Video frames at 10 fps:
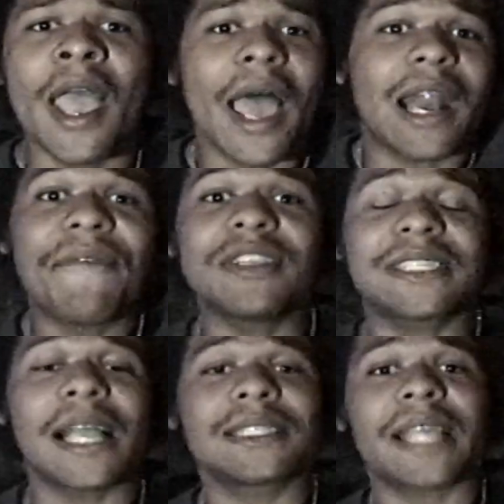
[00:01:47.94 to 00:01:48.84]
And ever
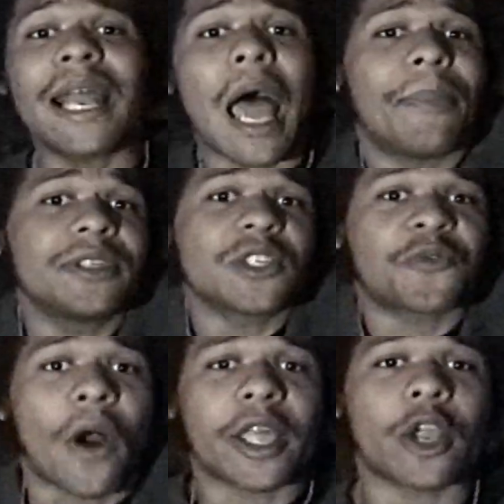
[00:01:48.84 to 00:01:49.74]
since then, I've been
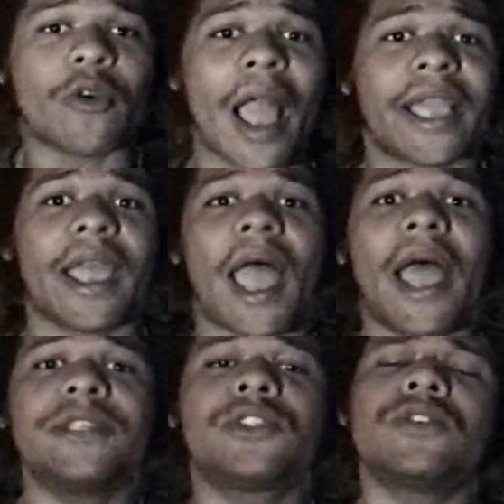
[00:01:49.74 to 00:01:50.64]
just fucking cracking
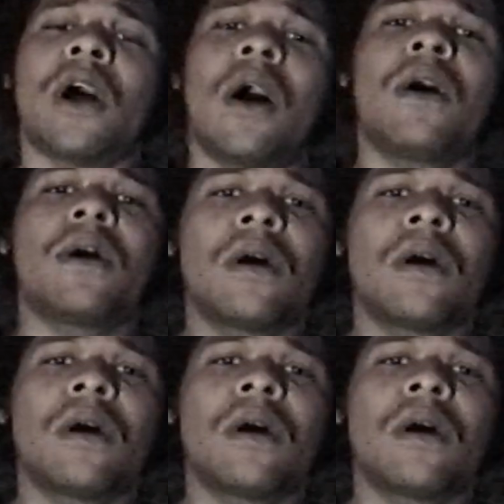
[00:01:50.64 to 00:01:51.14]
heads, you know?